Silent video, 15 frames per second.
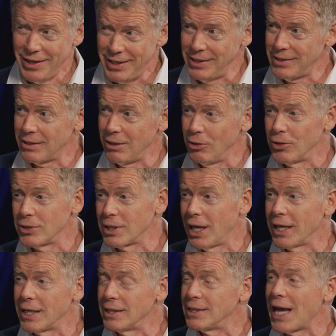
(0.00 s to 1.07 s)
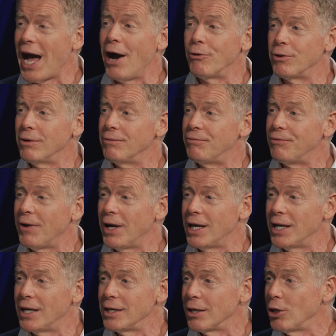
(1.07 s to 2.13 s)
this looks like it's out of
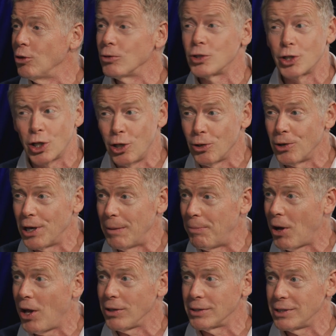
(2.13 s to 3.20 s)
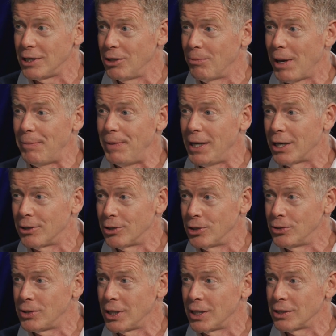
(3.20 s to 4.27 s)
uh, your security policy. You might be
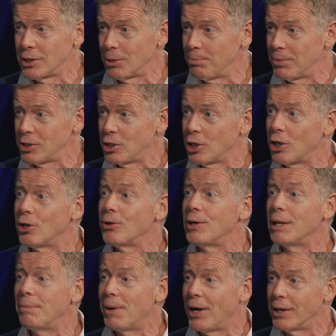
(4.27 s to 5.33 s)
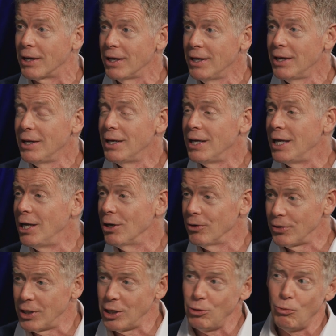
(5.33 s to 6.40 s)
introducing a security bug
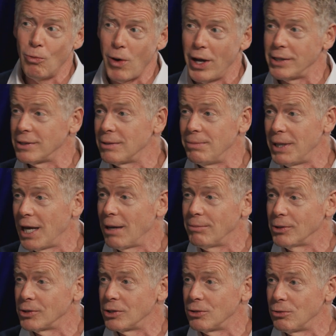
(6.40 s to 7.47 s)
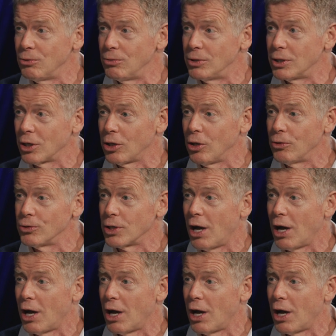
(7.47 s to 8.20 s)
here that you want to be able to, to close